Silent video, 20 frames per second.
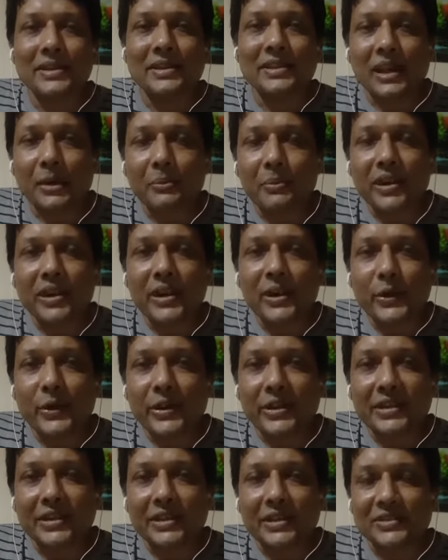Tamil Nadu
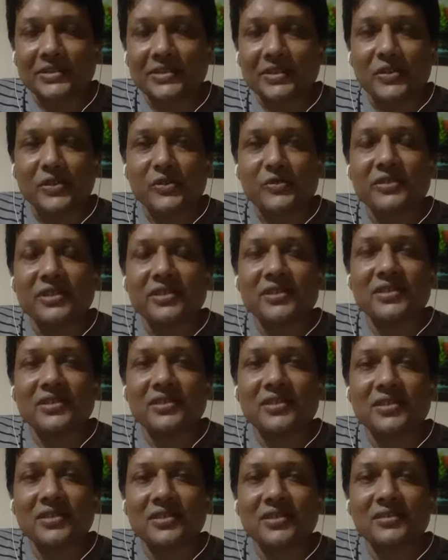Agricultural
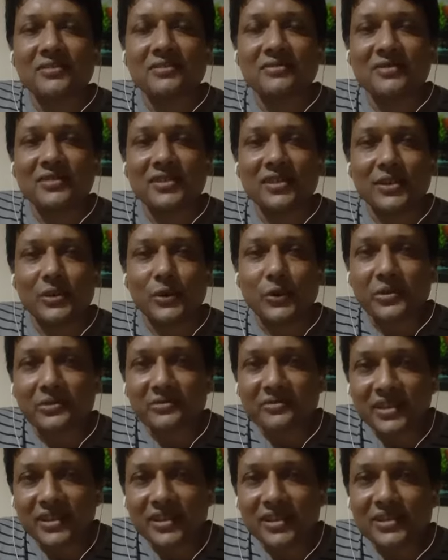University, they are doing
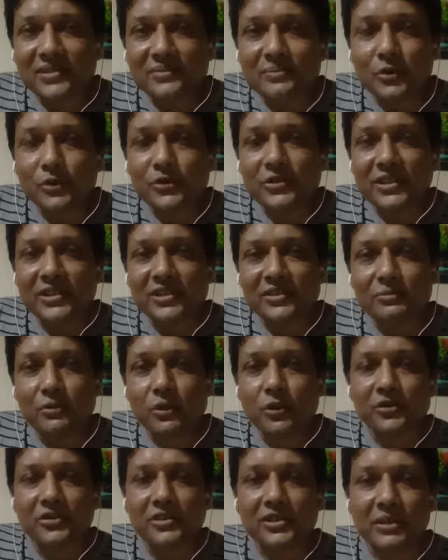various projects,
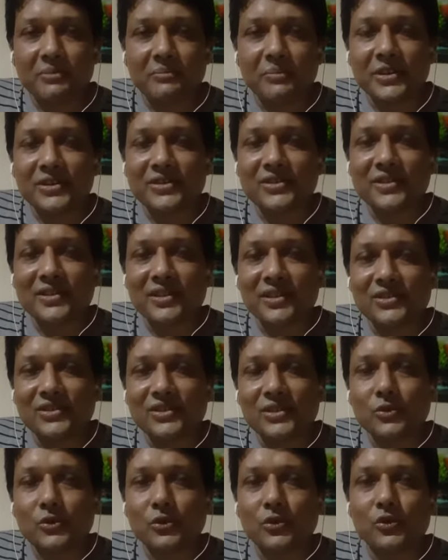both temperature and
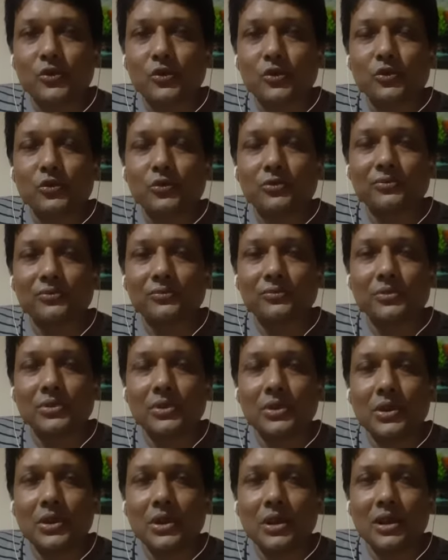CO2,
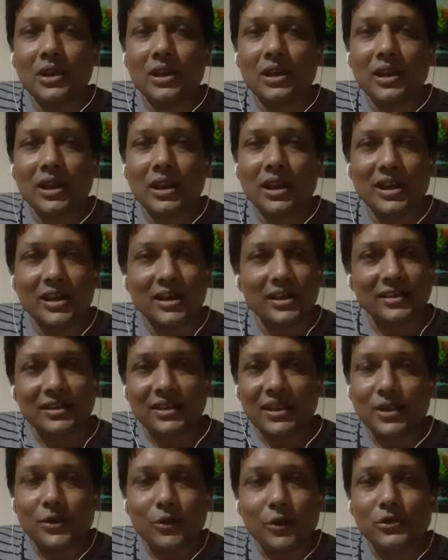and
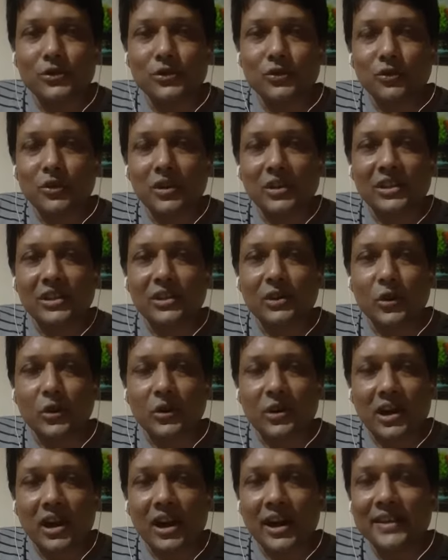they are also working on
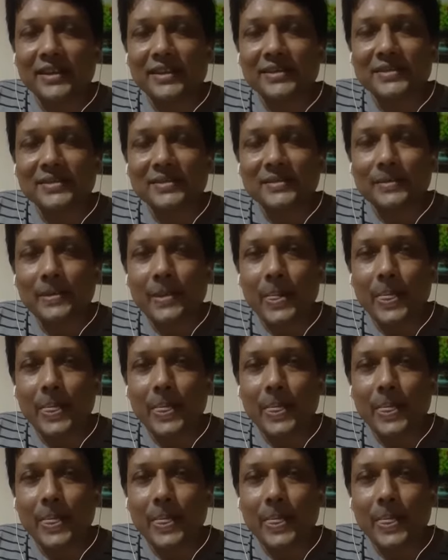rice.